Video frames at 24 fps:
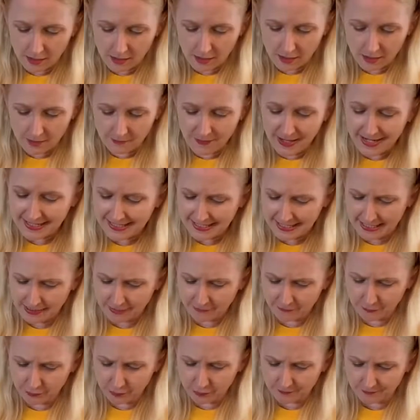
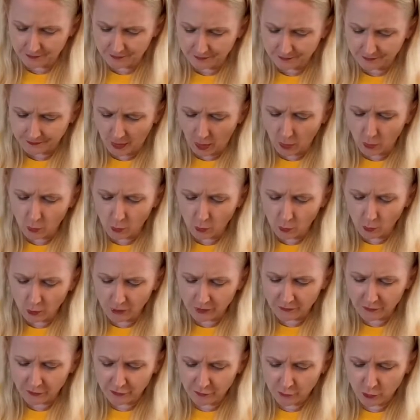Medieval. One
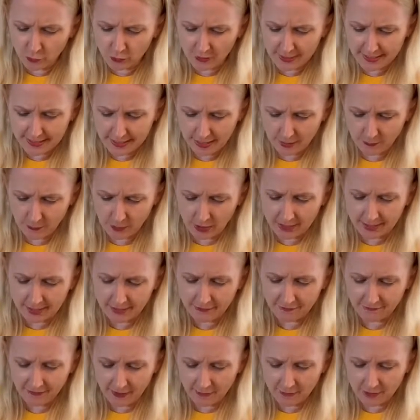of the 4 celebrated
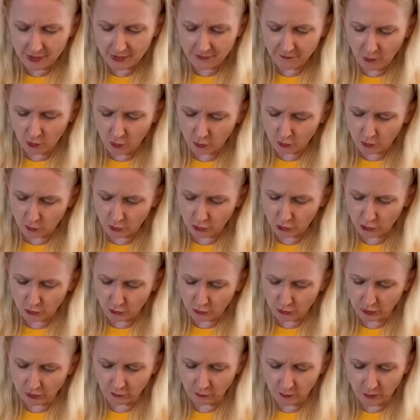founders of Hogwarts
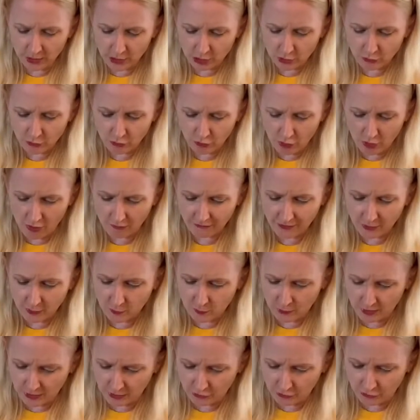School of Witchcraft and
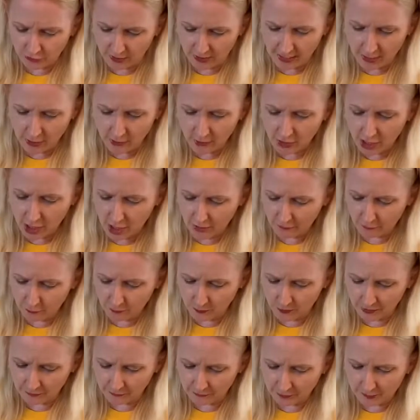Wizardry, Helga
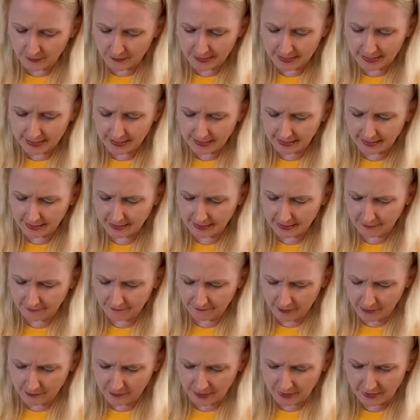Hufflepuff was particularly
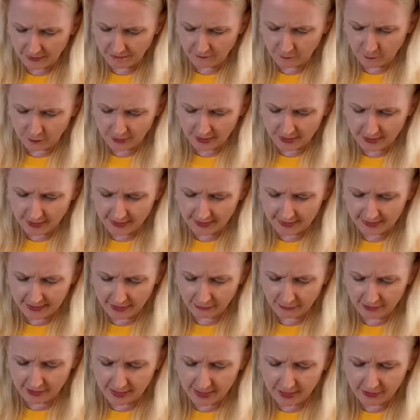famous for
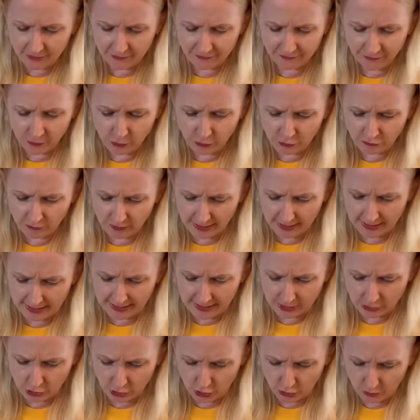dexterity at
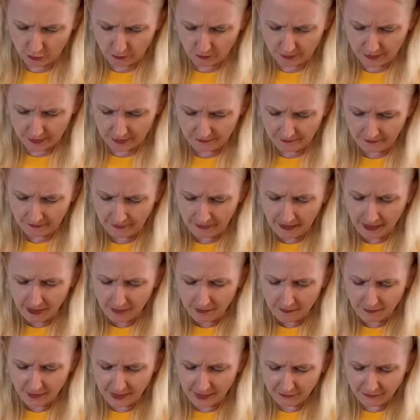food-related charms.
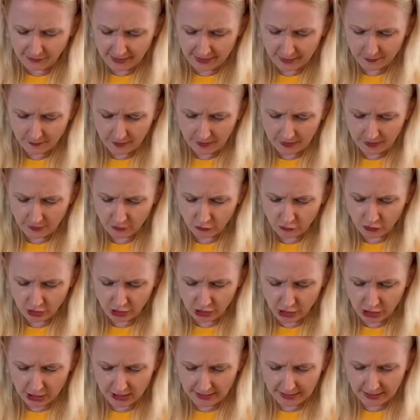Many recipes
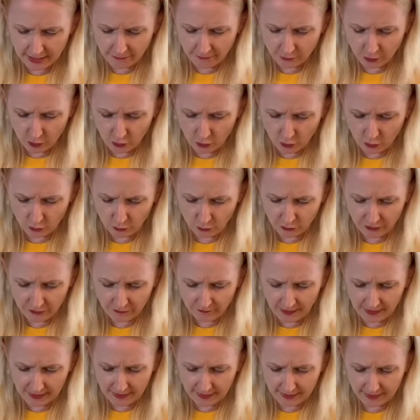traditionally served at Hogwarts
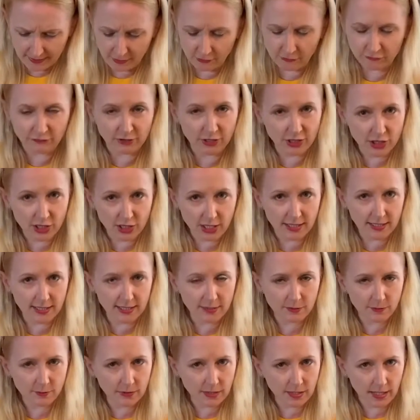feasts
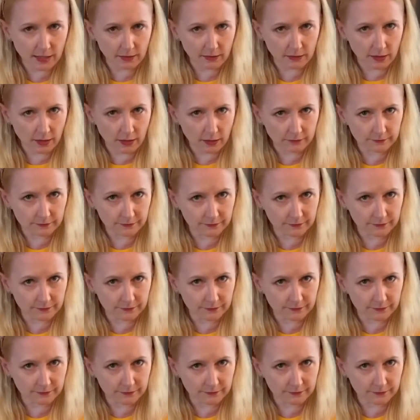originated with Helga.